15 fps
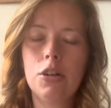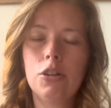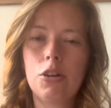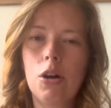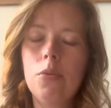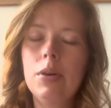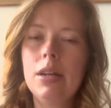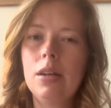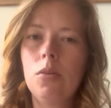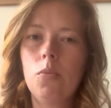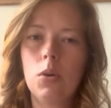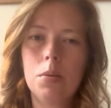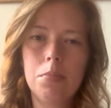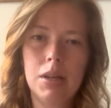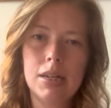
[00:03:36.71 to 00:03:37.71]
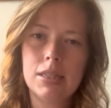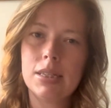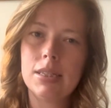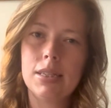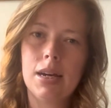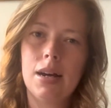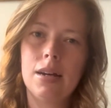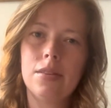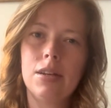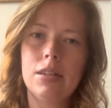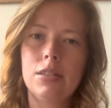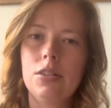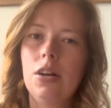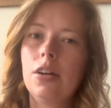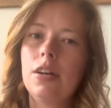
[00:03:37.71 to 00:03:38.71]
grow it in a warm place inside
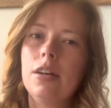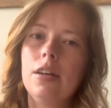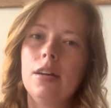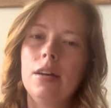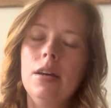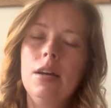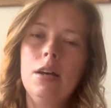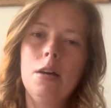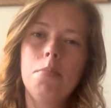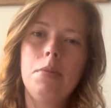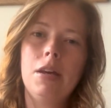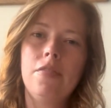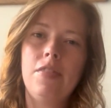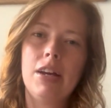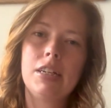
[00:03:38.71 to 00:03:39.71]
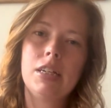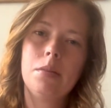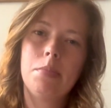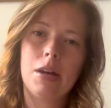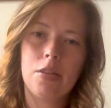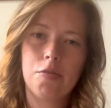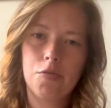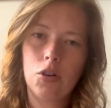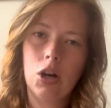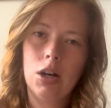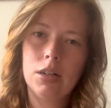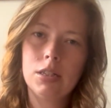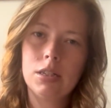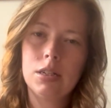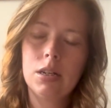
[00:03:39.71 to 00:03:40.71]
that's not going to be affected by the
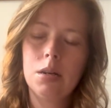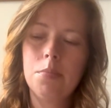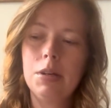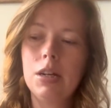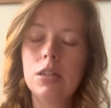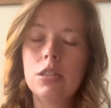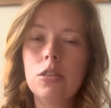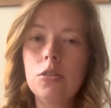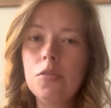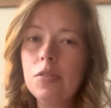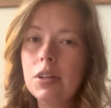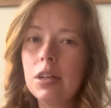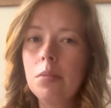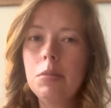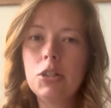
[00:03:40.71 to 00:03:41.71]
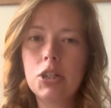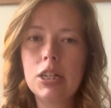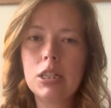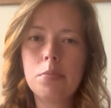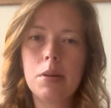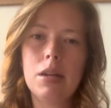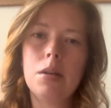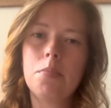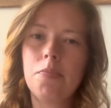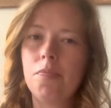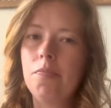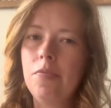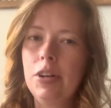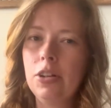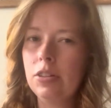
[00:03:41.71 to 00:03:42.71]
frost, because loofah can be transplanted
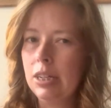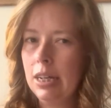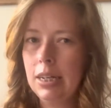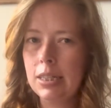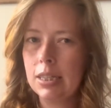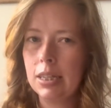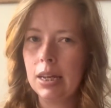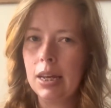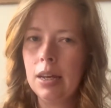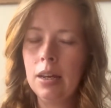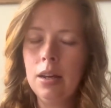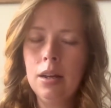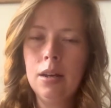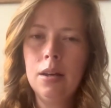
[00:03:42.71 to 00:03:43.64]
fairly easily.